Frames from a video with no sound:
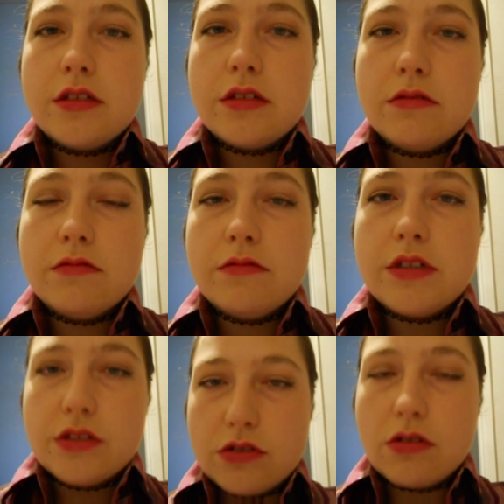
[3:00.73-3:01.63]
to
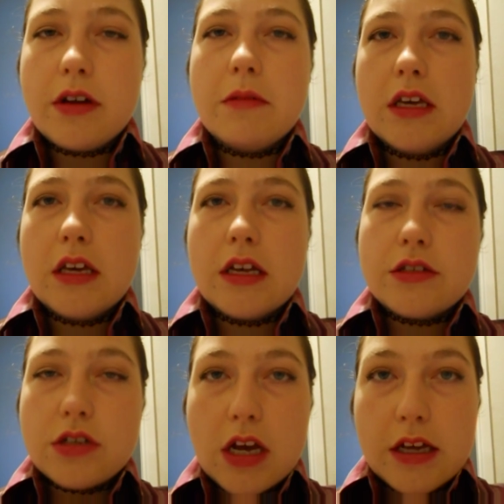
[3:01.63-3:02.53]
destroy me as
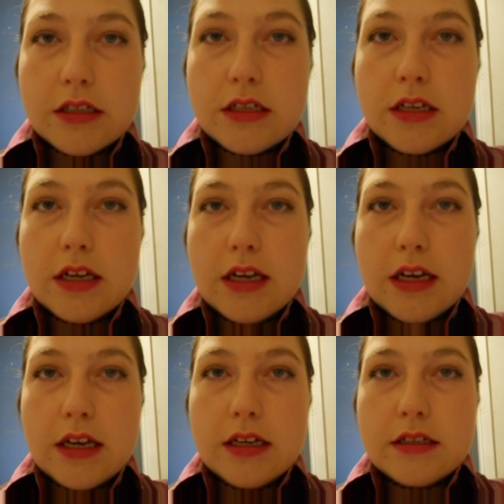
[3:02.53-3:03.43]
a child,
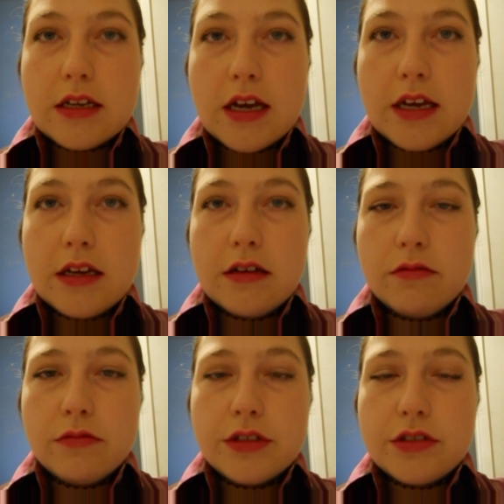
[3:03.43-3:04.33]
and
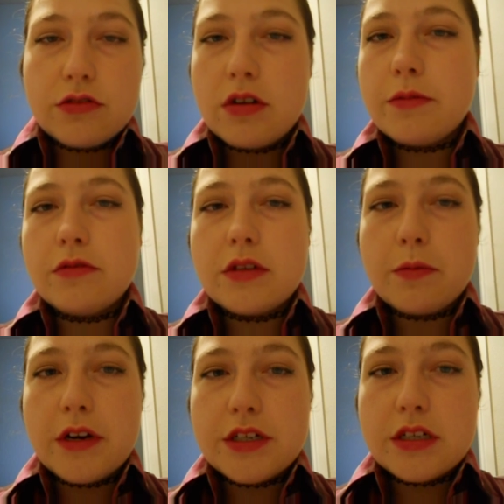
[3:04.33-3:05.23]
I was crippled with
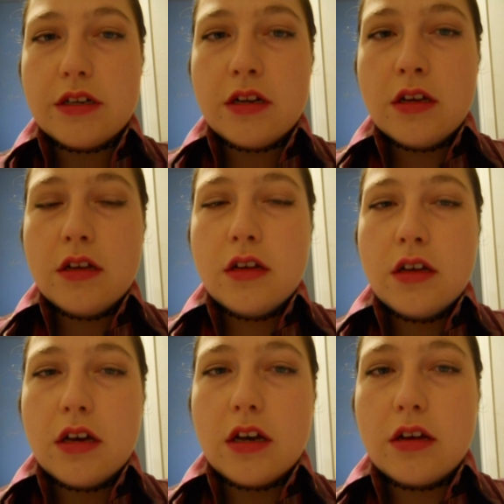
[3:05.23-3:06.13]
depression
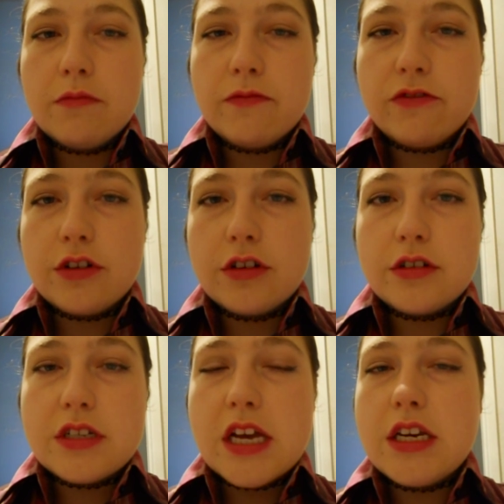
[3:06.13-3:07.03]

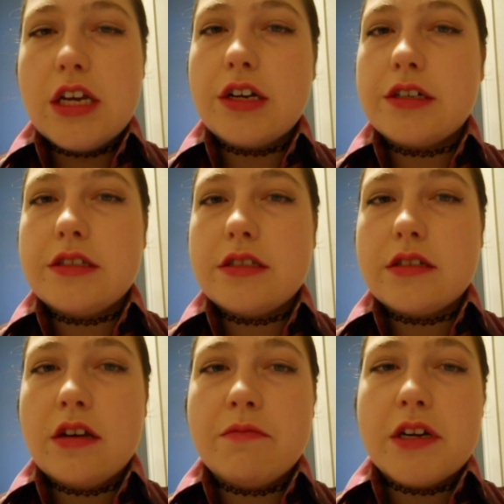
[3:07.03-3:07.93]
for 10 years
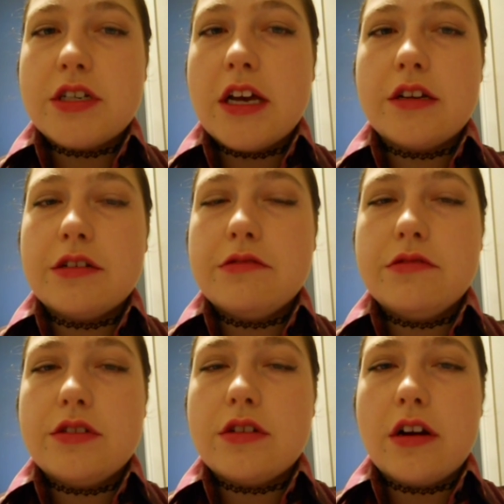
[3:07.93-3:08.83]
of my
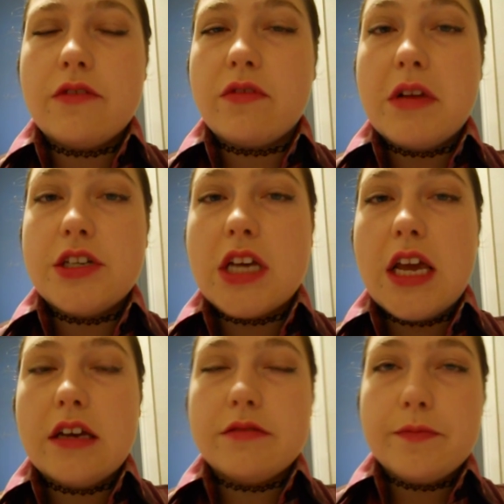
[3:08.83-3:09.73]
childhood, starting from age
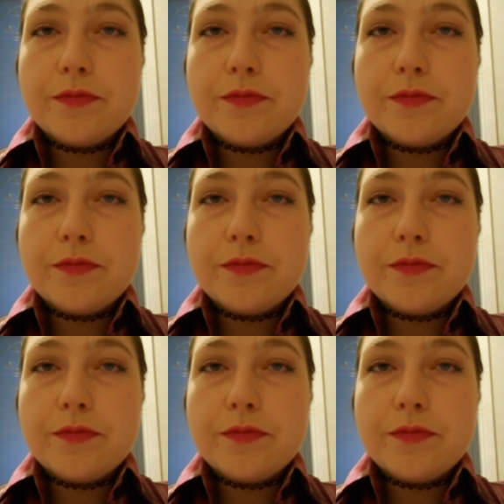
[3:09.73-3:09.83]
8.